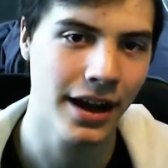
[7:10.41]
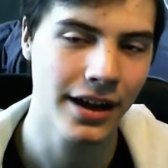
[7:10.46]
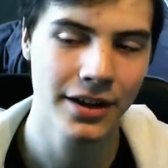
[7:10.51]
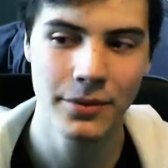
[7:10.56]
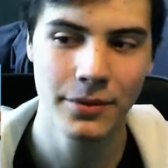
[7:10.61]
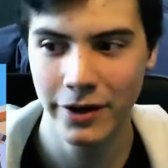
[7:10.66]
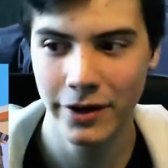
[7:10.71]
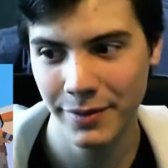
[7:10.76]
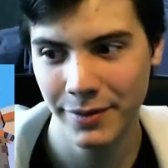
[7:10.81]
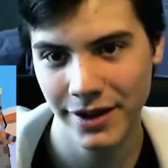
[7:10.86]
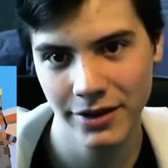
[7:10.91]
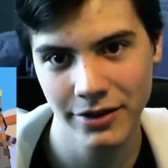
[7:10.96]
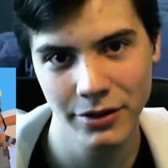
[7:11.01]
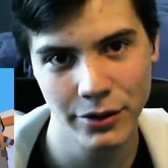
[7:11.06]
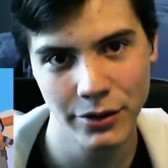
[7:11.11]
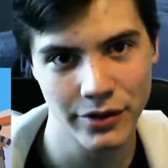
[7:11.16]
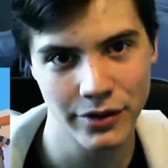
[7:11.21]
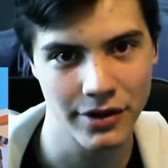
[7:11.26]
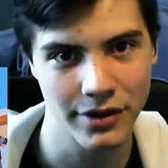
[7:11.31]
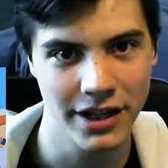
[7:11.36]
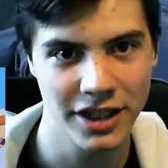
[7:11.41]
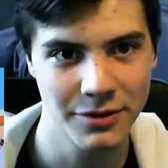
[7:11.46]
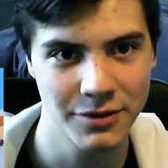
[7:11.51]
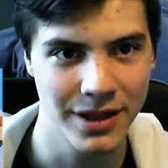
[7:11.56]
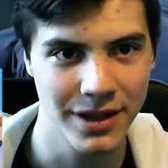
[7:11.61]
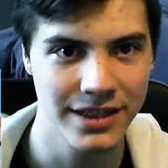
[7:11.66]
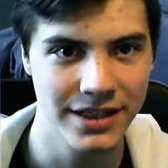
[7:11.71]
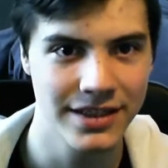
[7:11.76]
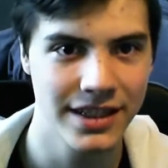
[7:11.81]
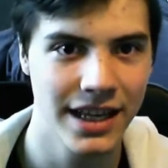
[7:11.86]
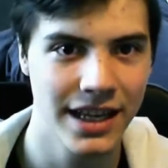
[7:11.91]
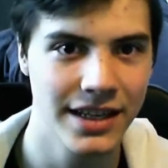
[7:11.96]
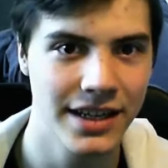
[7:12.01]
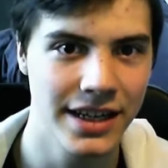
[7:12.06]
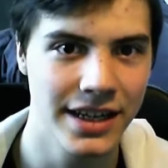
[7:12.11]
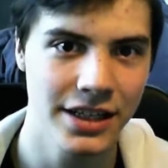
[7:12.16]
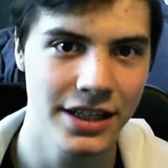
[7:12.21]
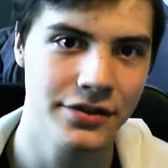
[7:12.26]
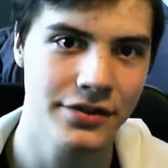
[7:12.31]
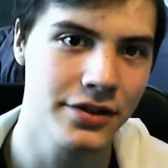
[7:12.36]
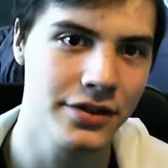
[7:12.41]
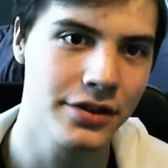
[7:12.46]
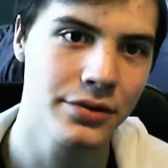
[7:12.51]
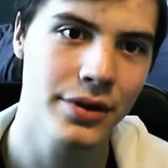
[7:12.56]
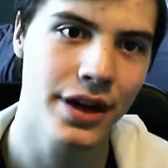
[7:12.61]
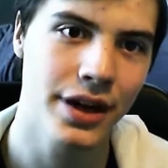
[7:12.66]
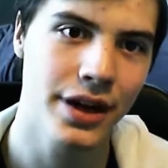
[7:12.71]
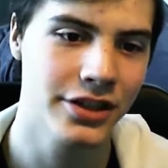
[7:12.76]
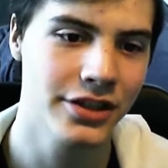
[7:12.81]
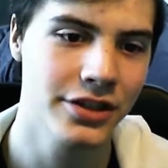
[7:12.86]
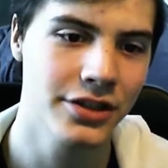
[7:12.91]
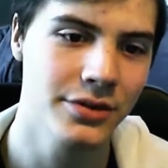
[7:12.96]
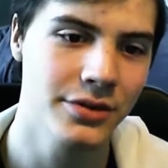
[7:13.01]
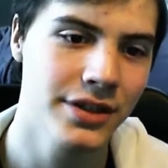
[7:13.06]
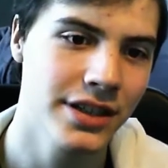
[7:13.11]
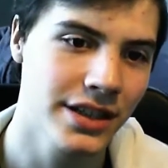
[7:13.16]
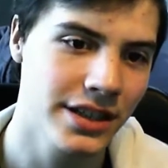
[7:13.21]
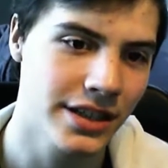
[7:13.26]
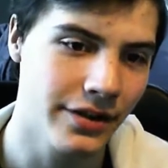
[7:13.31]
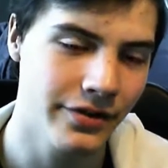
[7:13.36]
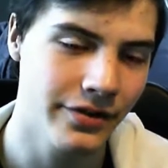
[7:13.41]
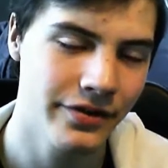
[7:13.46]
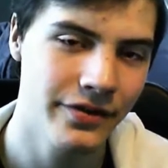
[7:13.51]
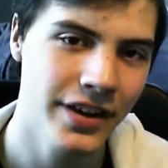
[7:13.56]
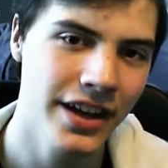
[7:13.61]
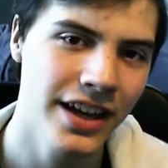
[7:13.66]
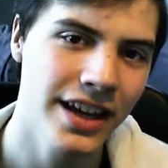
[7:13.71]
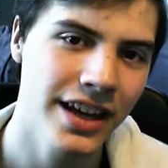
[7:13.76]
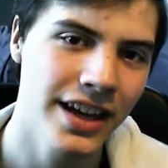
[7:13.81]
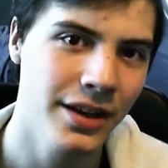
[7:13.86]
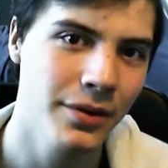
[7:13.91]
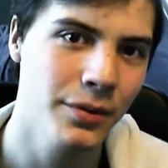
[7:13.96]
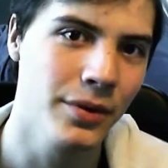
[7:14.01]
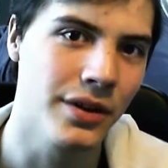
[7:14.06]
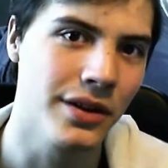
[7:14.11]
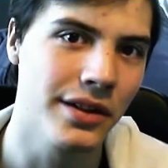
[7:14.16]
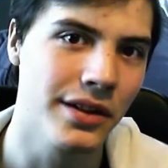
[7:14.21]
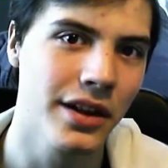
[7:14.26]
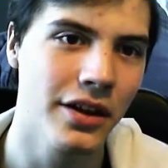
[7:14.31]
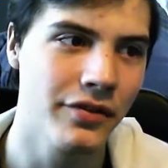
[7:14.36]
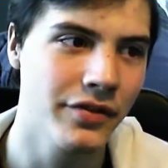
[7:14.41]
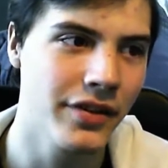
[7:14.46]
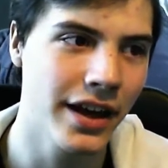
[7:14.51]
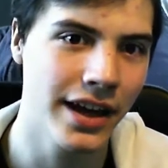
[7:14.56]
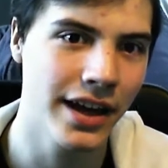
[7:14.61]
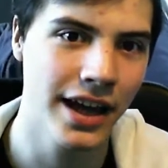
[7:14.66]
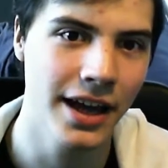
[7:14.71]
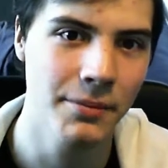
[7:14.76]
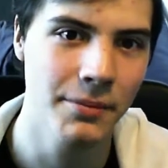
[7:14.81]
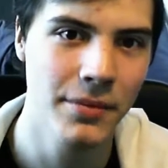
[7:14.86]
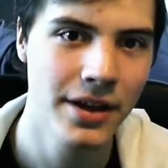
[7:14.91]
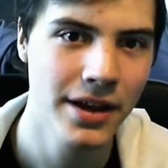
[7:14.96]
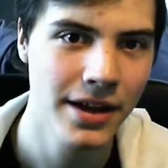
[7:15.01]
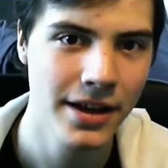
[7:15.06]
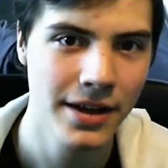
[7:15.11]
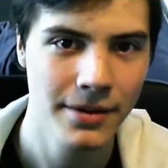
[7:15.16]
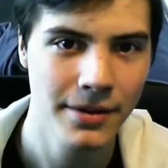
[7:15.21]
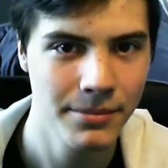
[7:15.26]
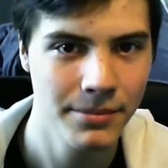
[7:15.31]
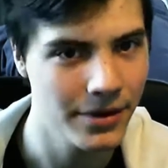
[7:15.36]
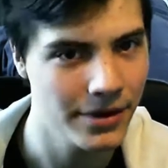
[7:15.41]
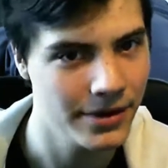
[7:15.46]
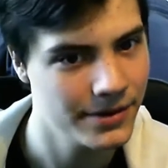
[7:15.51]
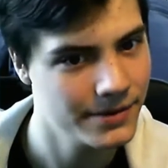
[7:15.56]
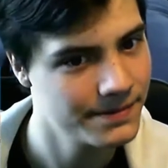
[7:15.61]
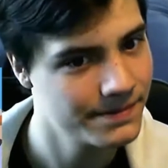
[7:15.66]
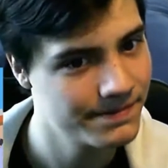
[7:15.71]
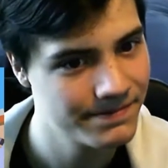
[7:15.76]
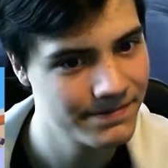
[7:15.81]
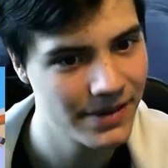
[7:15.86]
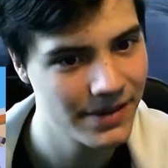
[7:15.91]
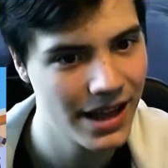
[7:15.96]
Like, it would have been cool for a Let's Play to get Nikki's first reaction to it, because I think he will love that game, but